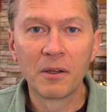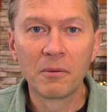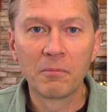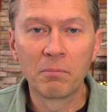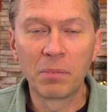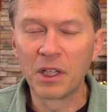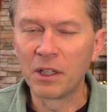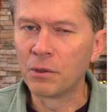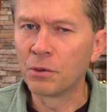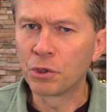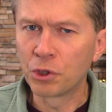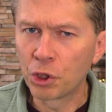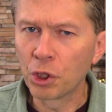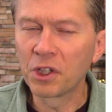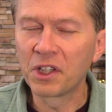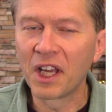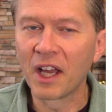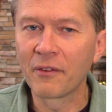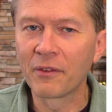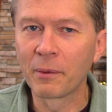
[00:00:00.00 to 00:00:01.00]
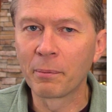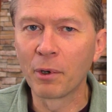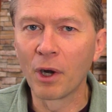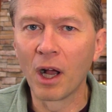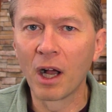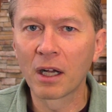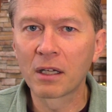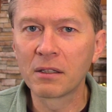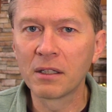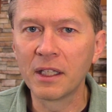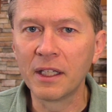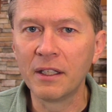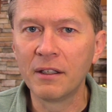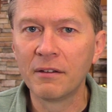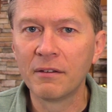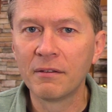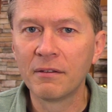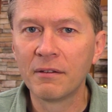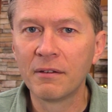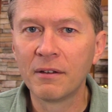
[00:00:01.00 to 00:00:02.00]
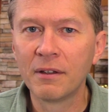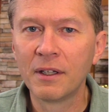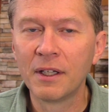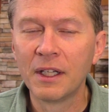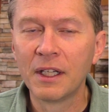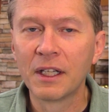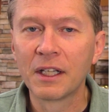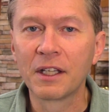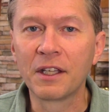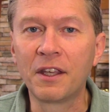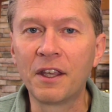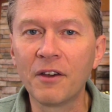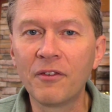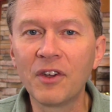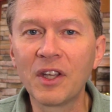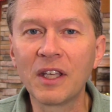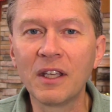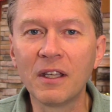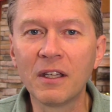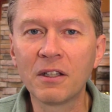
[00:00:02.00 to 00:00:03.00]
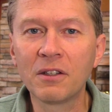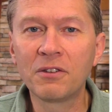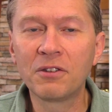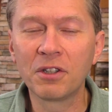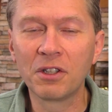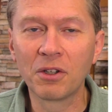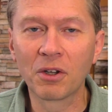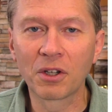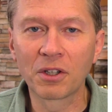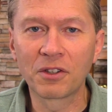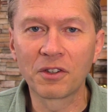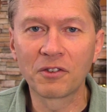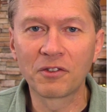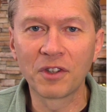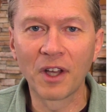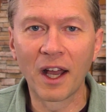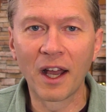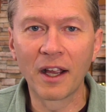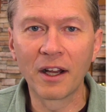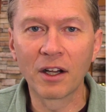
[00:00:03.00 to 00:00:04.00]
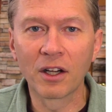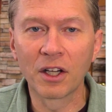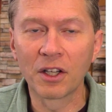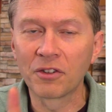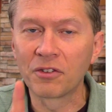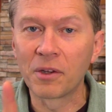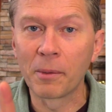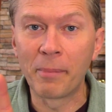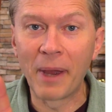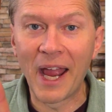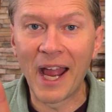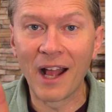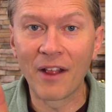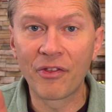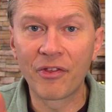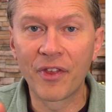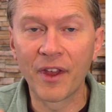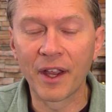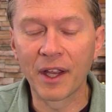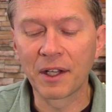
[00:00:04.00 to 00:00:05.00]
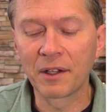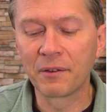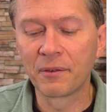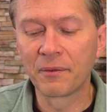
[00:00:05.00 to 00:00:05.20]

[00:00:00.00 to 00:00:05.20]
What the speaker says: but you should have the broccoli. Giving into your desire is the bad thing,